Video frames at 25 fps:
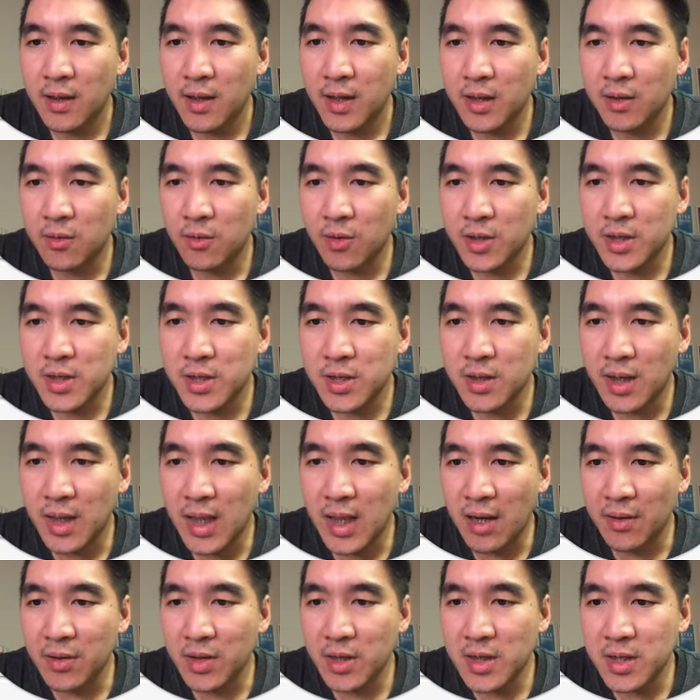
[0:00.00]
in order to
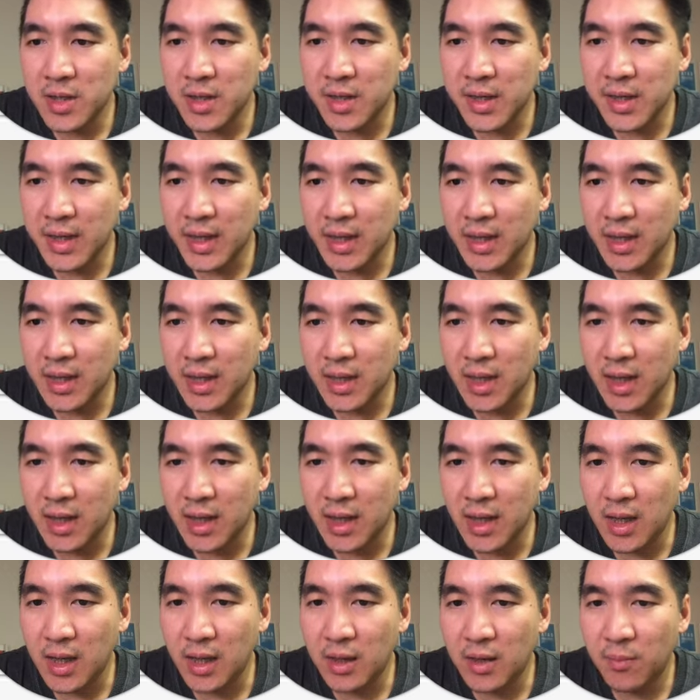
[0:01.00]
allow you to see
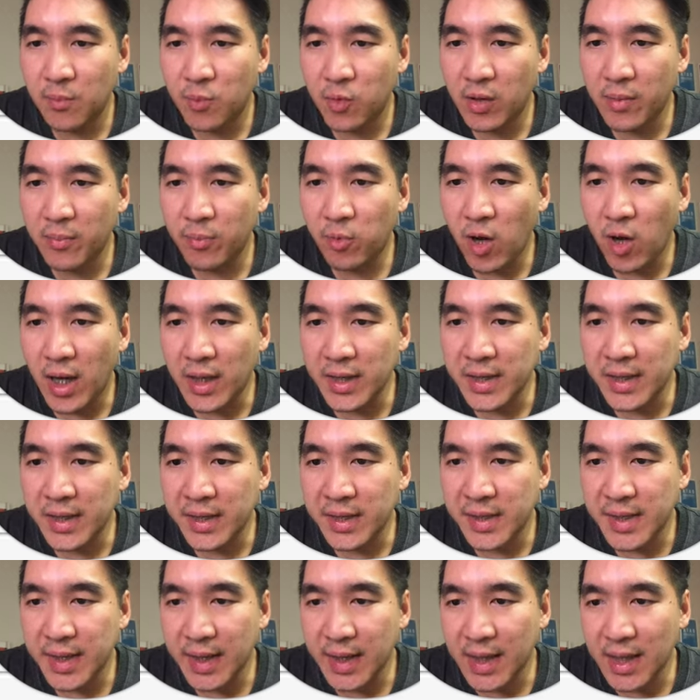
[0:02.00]
the
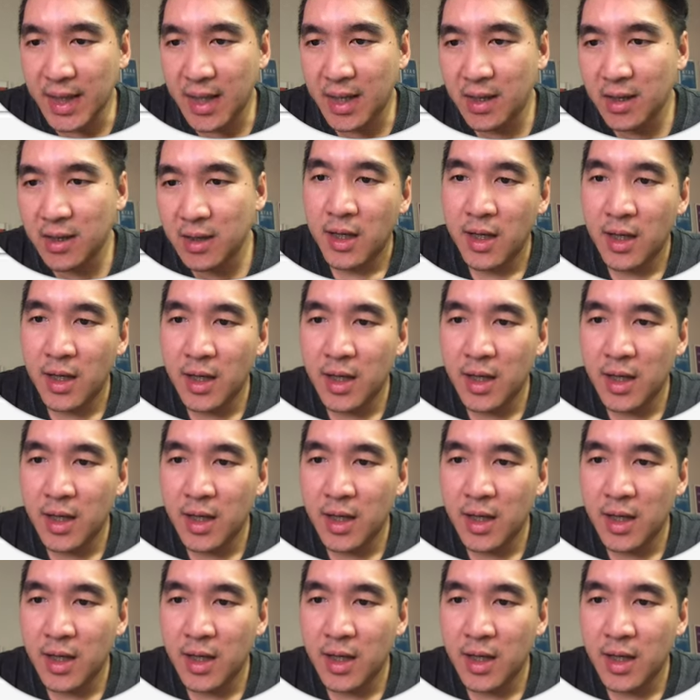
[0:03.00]
pre-processed data.